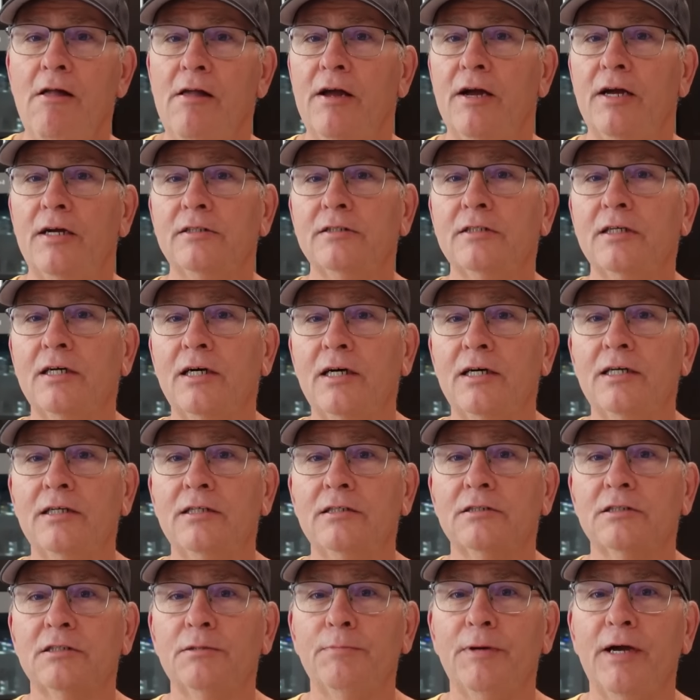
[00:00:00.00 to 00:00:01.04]

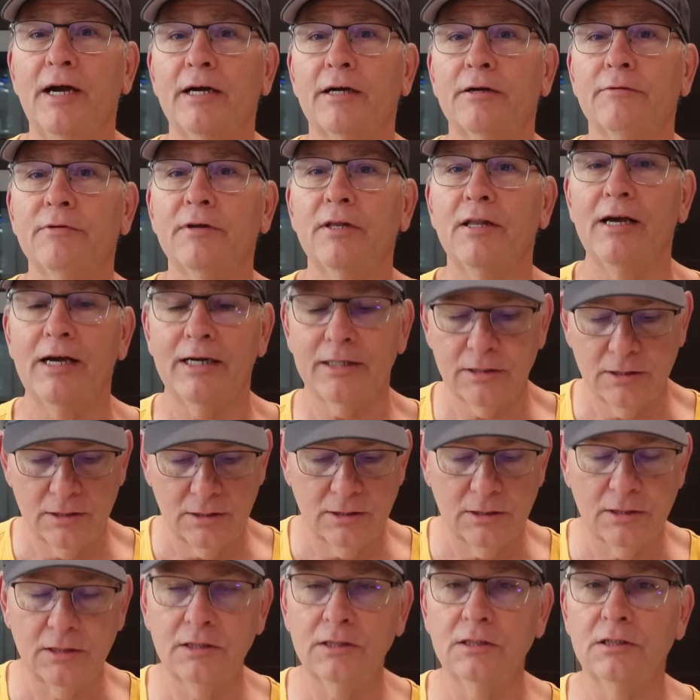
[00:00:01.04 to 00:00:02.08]
and sit back and relax
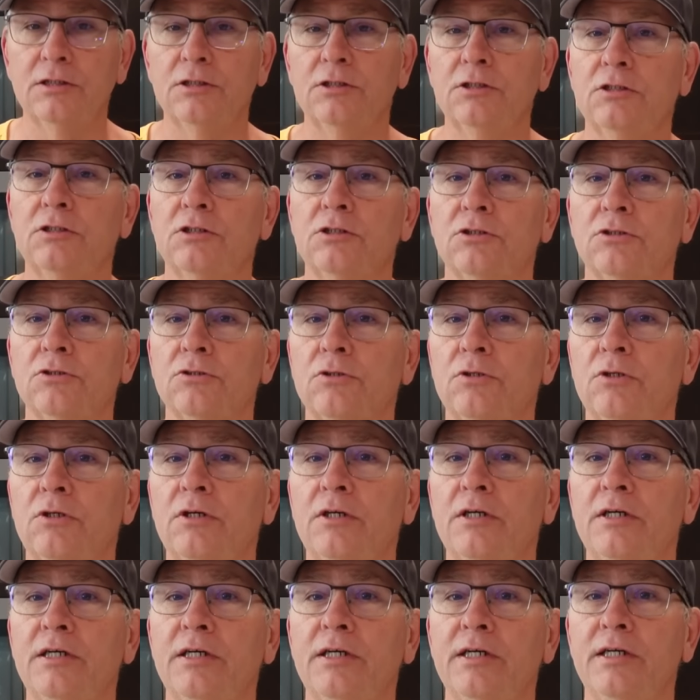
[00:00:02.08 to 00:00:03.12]
and
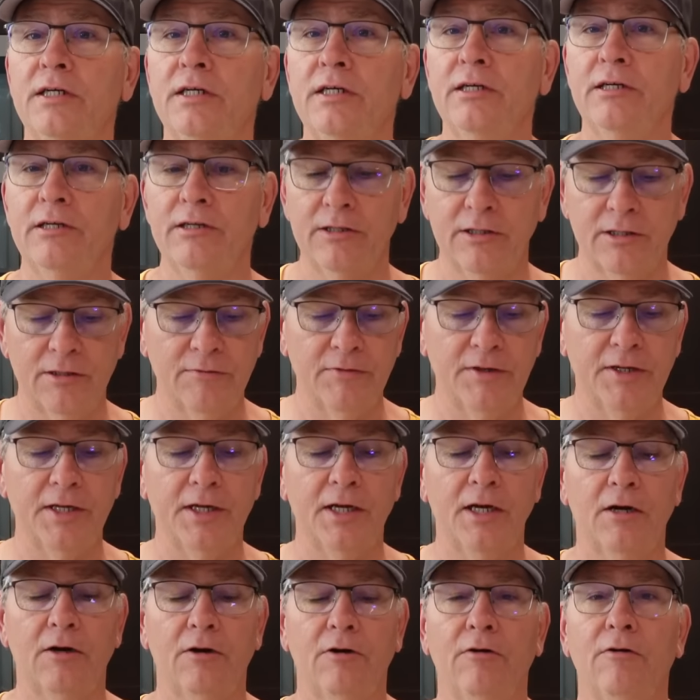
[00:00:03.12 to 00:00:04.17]
enjoy the
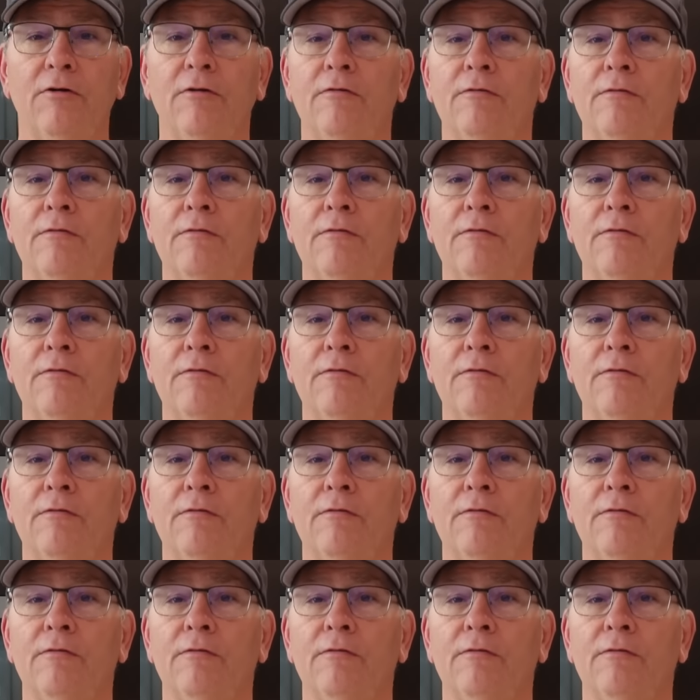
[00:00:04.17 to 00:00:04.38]
video.